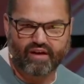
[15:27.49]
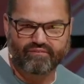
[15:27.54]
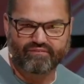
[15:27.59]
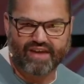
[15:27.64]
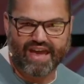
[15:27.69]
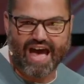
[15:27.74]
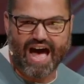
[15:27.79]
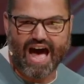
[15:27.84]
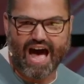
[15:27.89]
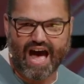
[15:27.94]
of
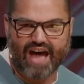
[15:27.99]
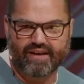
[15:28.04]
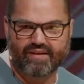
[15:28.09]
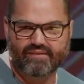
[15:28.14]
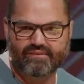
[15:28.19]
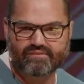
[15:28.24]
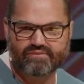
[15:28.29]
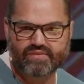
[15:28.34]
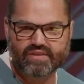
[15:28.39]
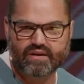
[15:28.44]
God.
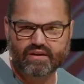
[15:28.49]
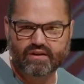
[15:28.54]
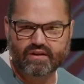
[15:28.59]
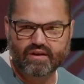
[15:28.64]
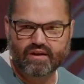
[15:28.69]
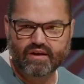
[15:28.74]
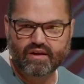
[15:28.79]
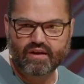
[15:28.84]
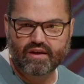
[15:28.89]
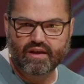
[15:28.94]

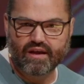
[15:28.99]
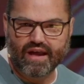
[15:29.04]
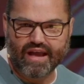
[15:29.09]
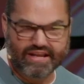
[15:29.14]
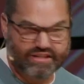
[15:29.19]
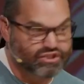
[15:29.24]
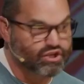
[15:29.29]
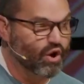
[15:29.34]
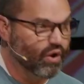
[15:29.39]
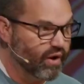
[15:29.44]

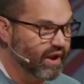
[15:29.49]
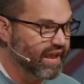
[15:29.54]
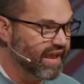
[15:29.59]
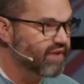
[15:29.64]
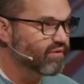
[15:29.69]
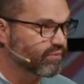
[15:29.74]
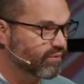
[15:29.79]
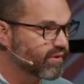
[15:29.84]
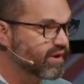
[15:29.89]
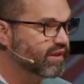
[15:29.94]
And so
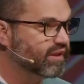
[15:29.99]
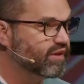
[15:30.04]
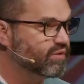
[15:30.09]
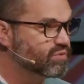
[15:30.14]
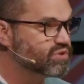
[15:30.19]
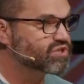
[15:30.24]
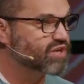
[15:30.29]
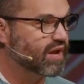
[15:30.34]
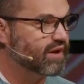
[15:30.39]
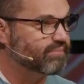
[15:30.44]
it really
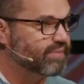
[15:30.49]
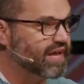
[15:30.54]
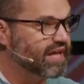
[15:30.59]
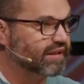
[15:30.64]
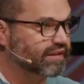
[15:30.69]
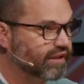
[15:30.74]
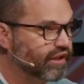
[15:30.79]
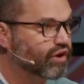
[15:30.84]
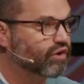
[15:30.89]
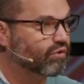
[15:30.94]
was going to be a
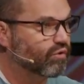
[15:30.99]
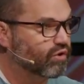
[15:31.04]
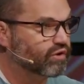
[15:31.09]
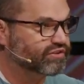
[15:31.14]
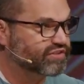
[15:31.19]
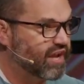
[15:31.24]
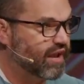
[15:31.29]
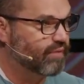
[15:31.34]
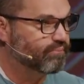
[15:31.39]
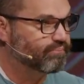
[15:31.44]
literal
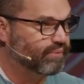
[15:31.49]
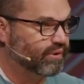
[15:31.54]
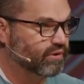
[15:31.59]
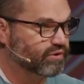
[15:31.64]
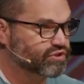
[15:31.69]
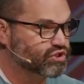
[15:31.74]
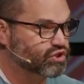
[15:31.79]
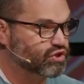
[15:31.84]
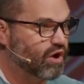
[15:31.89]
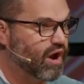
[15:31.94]
temple
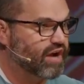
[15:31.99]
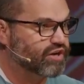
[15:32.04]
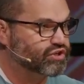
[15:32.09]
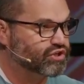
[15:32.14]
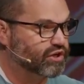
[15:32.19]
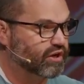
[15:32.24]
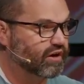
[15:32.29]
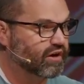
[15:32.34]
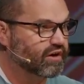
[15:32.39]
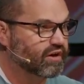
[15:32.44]
structure.